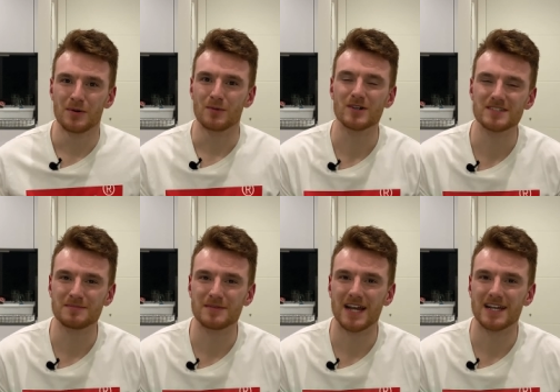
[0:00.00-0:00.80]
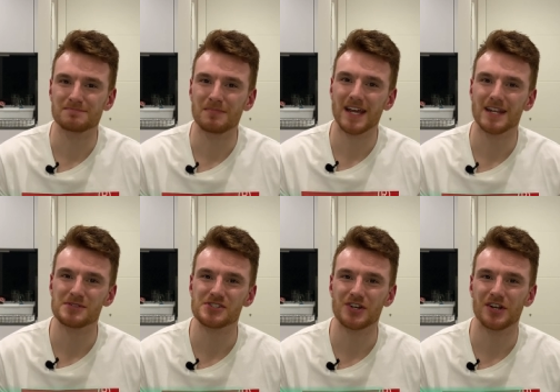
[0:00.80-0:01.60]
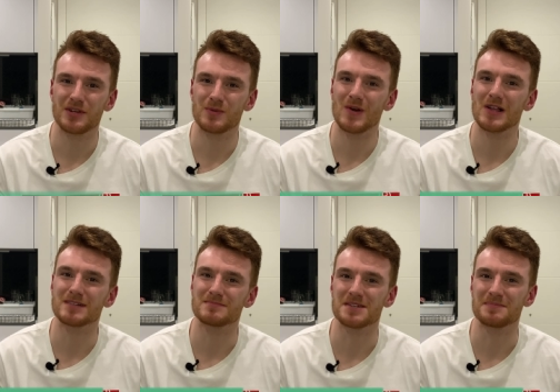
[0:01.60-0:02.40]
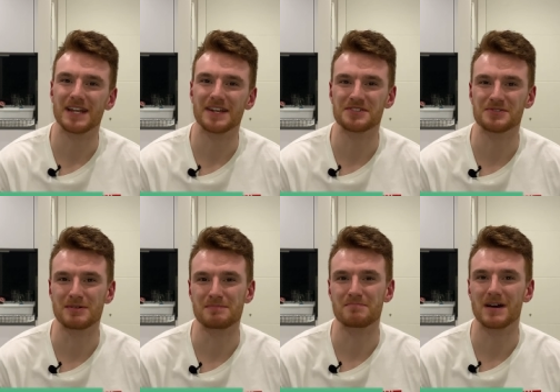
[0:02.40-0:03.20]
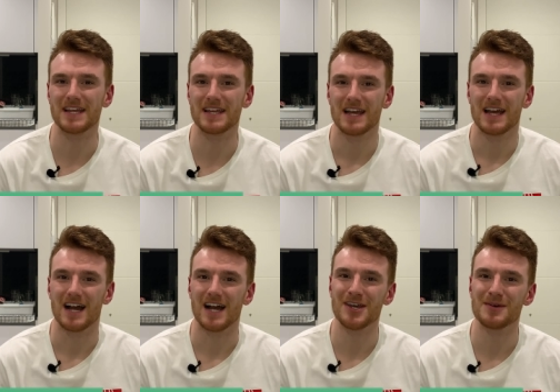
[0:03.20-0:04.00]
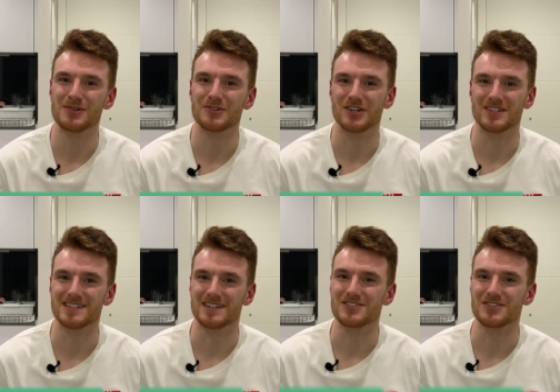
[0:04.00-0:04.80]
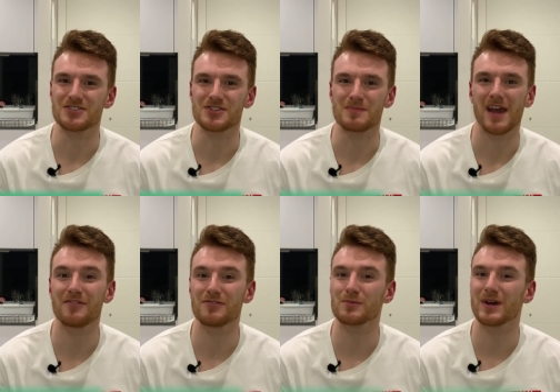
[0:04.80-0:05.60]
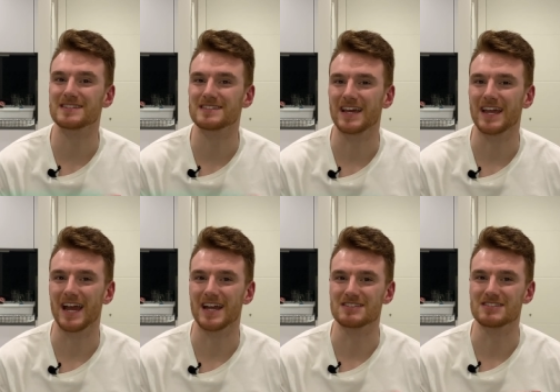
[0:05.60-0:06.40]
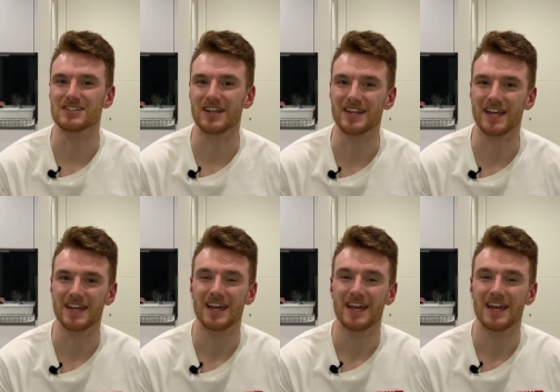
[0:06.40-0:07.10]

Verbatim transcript: What's up guys, my name is Johnny, welcome to Millennials with Money. I upload content to YouTube every Wednesday and Sunday,